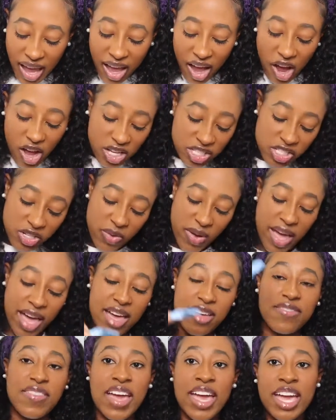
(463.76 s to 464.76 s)
also
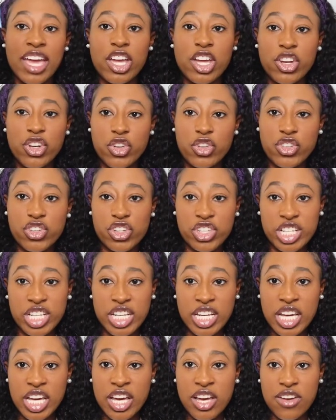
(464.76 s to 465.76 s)
have a
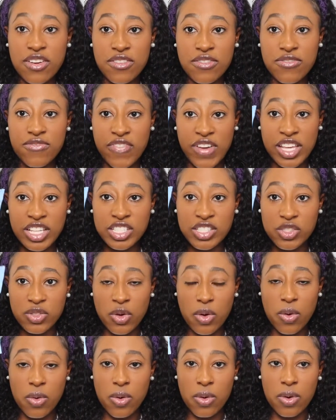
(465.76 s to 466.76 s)
Neutrogena face
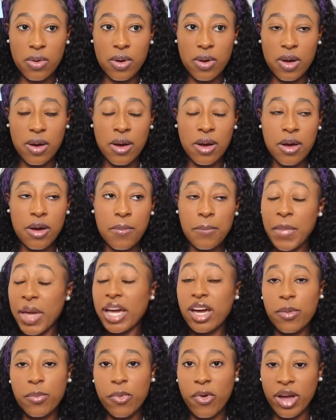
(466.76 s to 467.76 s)

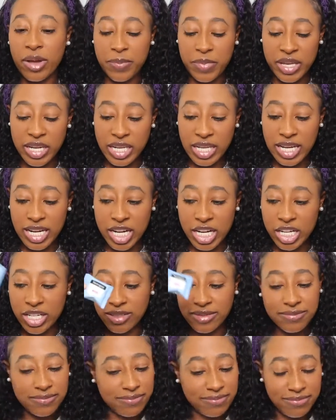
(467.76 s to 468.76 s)
makeup wipe in
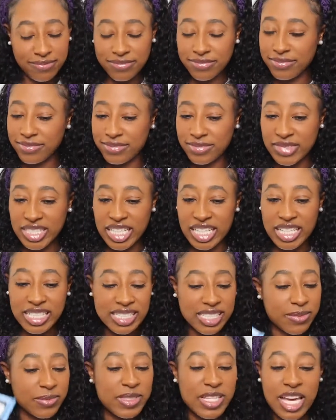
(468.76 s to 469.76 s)
here, because
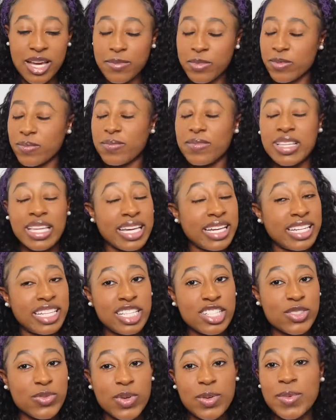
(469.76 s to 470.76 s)
sometimes,
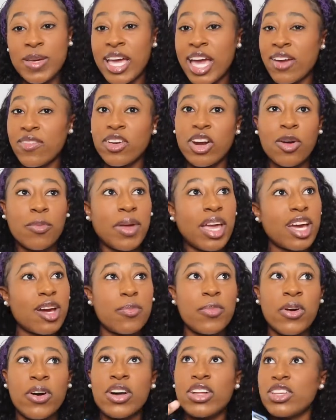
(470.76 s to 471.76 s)
ladies, we be having our
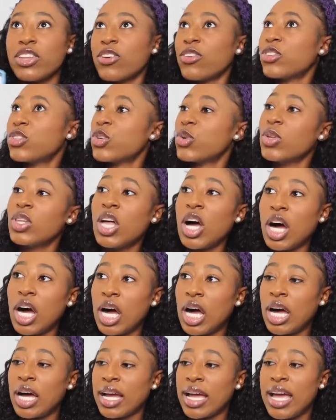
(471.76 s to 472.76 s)
makeup on a little too
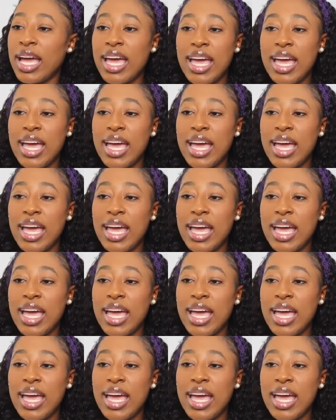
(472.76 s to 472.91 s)
long,